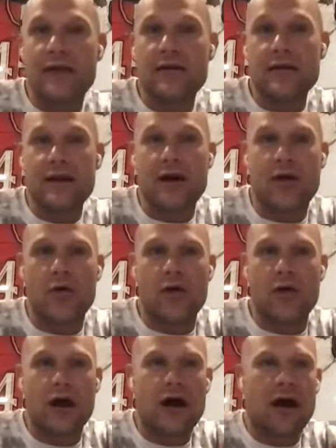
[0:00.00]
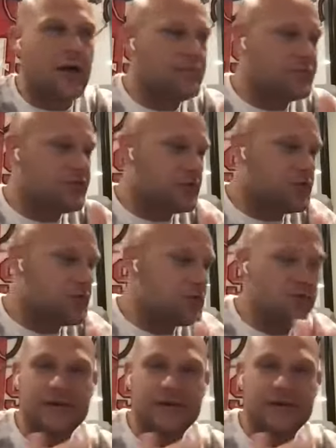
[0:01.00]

you know, um, to